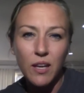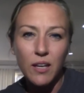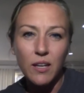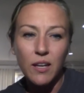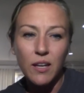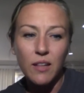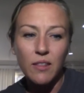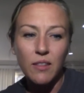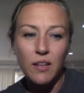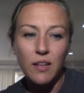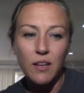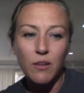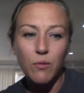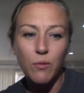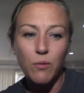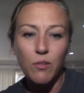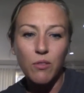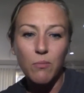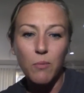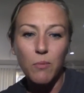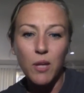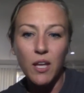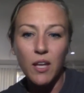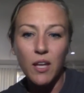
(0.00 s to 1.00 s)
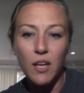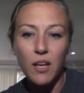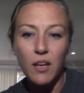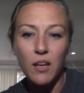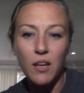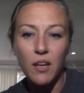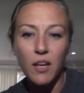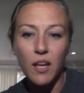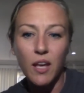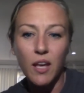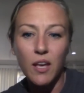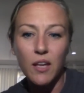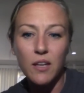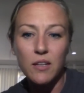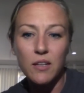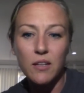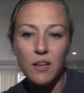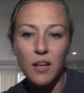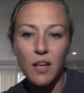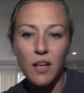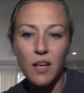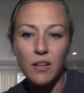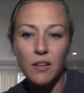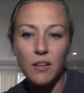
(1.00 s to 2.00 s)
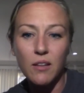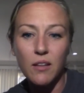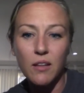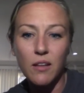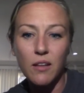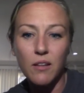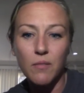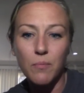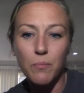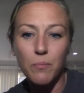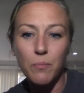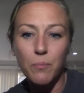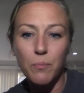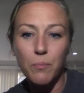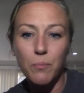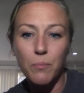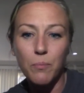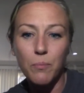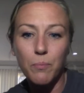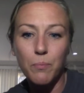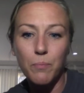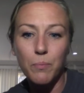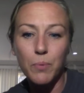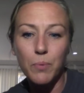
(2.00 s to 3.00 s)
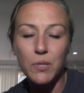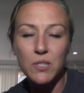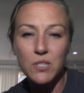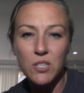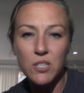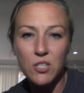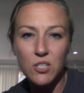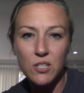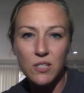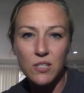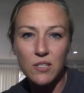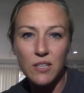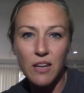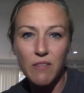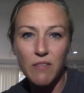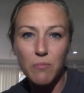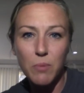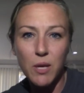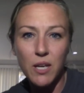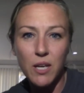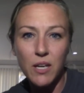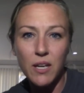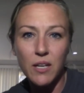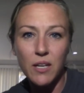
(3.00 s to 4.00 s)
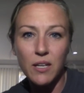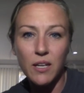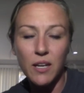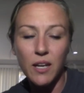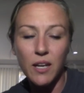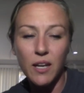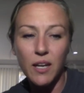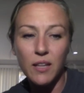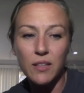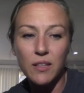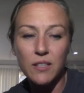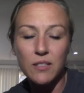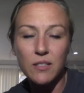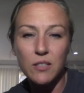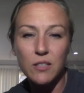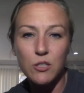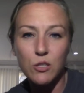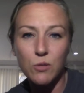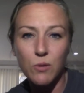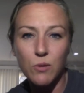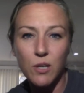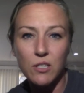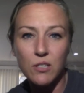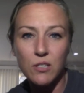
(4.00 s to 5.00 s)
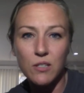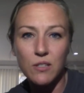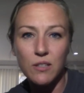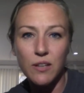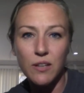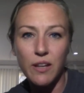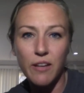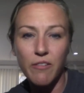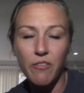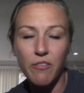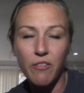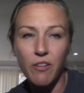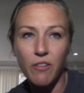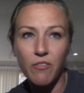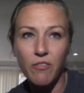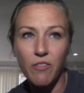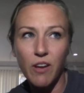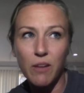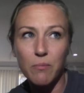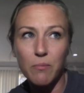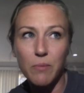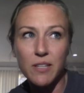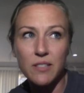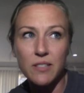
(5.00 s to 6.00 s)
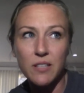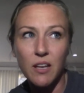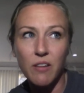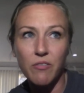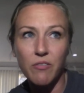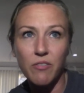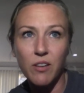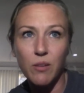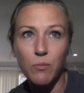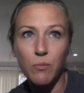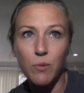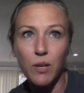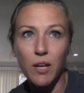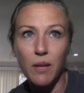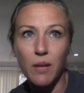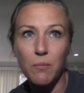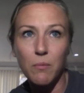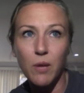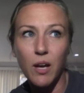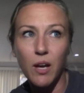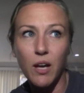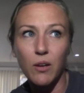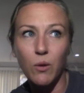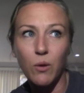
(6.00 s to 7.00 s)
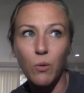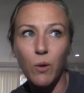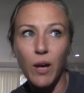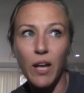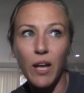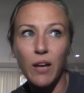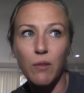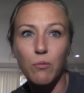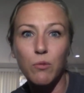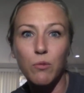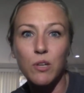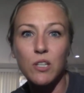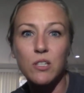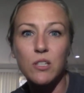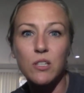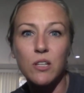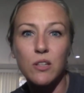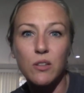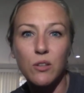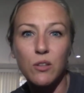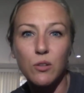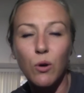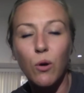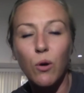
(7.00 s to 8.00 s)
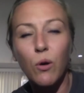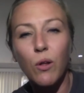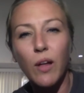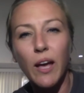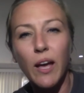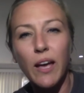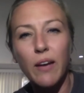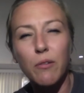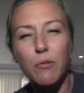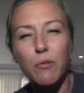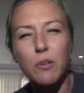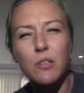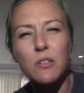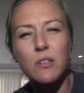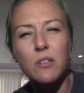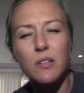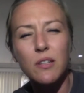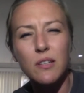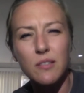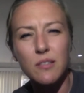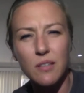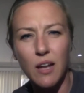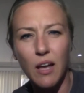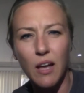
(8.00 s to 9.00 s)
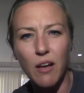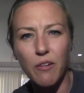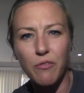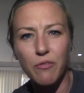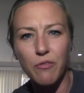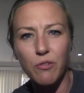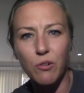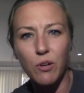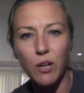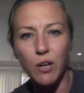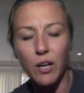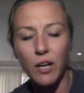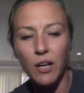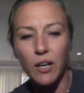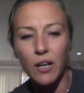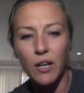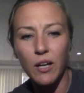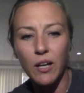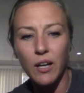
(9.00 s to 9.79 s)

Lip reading: And I think with me and the positions I've been in and the situations that I've found myself in when I'm not quite reaching the goal I originally set out for,